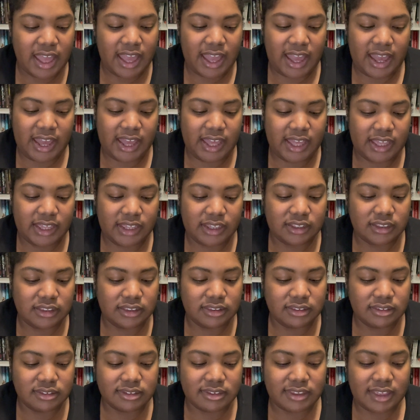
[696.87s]

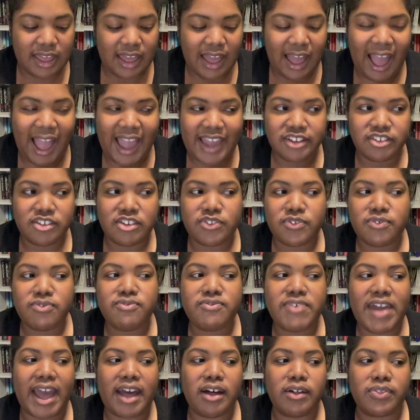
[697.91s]
And I just
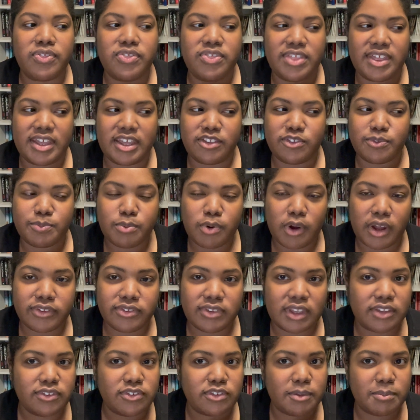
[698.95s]
found this
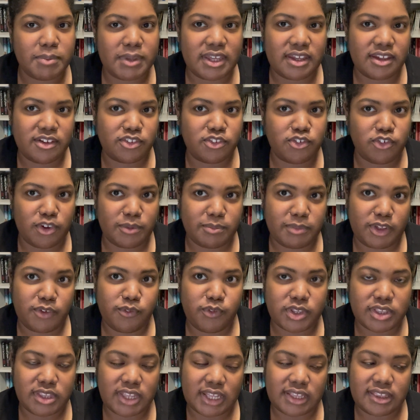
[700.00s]
process to be extremely
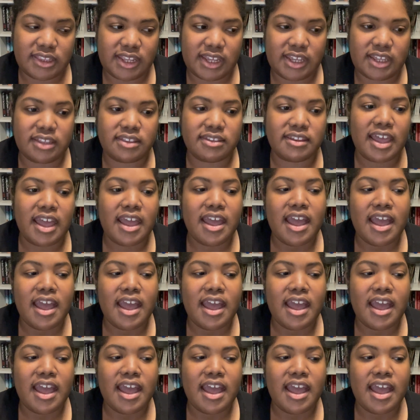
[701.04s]
redundant.